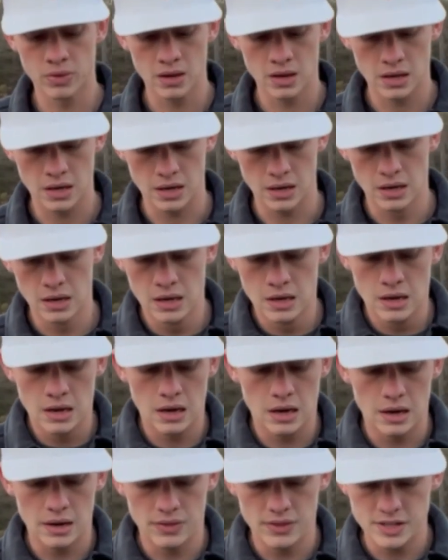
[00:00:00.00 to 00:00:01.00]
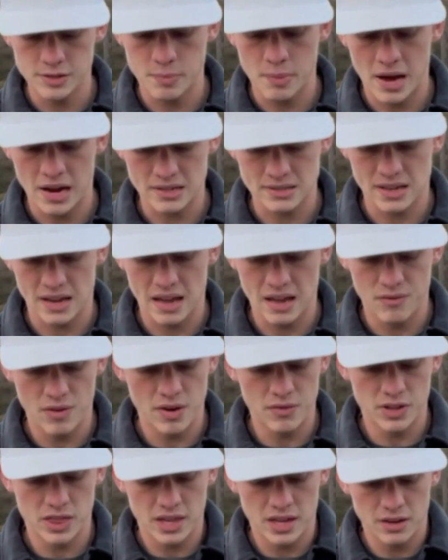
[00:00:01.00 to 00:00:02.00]
Okay, in this box I have
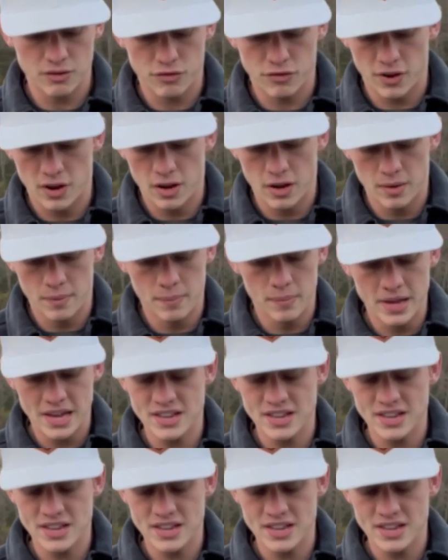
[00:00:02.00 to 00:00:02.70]
everything from